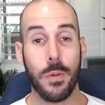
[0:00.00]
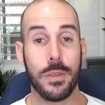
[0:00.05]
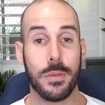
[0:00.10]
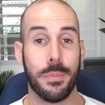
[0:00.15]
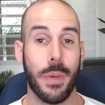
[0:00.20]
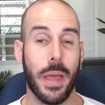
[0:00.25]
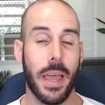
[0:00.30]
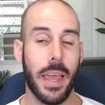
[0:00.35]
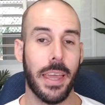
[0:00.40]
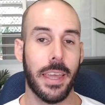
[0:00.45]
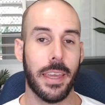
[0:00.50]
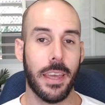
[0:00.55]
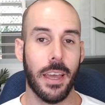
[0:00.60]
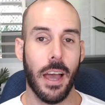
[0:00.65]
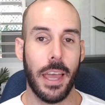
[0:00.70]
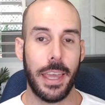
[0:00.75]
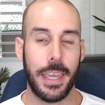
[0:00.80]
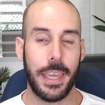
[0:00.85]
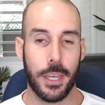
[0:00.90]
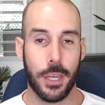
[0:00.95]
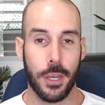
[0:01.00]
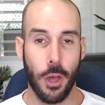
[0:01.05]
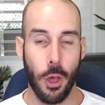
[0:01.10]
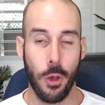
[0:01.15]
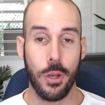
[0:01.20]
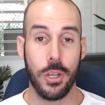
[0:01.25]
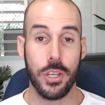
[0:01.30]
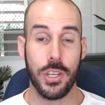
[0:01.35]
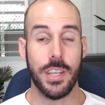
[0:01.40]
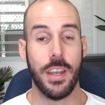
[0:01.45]
was paying a
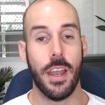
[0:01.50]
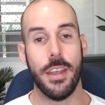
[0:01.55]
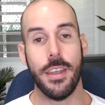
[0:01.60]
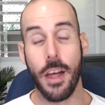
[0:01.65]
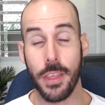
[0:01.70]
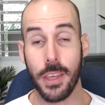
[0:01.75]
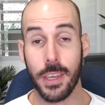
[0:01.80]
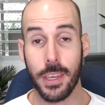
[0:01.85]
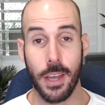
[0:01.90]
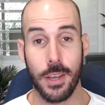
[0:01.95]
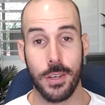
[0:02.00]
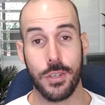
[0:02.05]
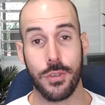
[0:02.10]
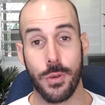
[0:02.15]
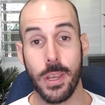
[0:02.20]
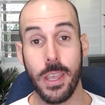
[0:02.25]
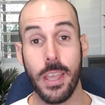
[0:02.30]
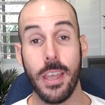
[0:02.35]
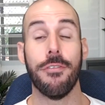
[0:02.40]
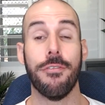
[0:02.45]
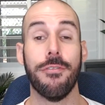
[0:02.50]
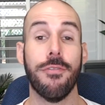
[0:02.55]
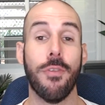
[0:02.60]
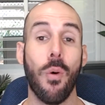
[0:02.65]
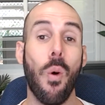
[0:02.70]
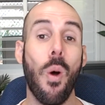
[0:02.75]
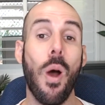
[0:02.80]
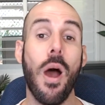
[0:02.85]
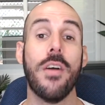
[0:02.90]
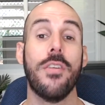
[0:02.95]
coach in another country
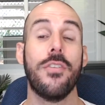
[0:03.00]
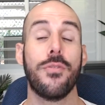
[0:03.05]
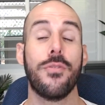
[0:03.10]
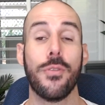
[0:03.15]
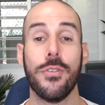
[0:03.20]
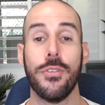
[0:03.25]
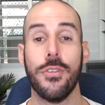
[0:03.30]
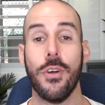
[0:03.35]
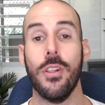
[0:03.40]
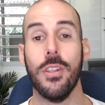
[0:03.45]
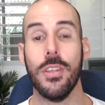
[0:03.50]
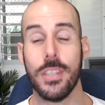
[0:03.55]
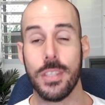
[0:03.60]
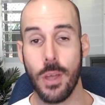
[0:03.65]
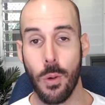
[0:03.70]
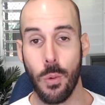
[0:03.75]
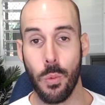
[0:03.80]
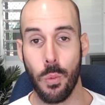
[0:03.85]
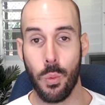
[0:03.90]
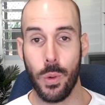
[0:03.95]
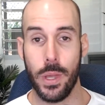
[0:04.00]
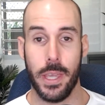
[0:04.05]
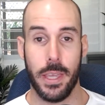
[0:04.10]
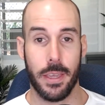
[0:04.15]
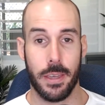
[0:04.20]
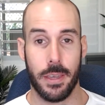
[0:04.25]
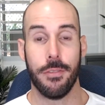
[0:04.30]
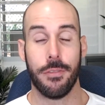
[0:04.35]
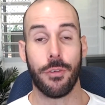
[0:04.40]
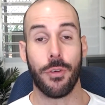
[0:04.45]
$400 a
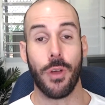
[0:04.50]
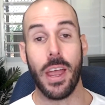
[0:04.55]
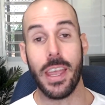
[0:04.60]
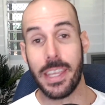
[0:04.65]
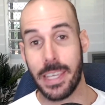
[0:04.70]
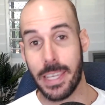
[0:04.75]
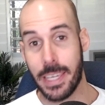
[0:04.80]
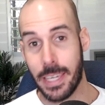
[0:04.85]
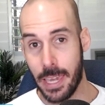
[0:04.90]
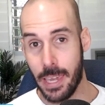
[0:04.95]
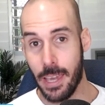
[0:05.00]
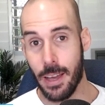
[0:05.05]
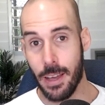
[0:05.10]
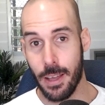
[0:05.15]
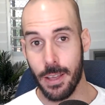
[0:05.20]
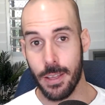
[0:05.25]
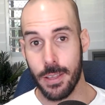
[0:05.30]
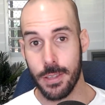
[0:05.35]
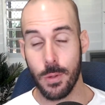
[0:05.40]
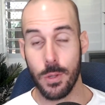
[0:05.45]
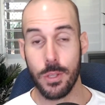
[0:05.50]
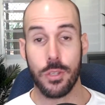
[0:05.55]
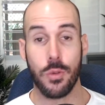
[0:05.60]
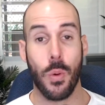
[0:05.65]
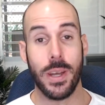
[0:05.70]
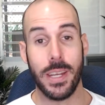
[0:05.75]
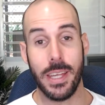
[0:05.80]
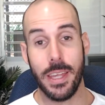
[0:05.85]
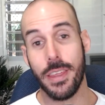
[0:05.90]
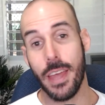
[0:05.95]
week for a year. So a
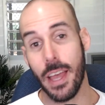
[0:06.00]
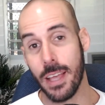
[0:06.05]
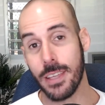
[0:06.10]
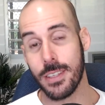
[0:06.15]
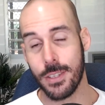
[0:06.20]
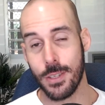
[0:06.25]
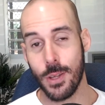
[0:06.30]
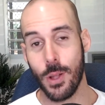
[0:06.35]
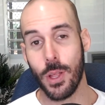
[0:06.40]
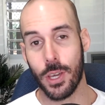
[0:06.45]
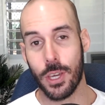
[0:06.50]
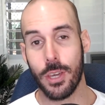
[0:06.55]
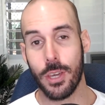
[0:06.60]
$20,000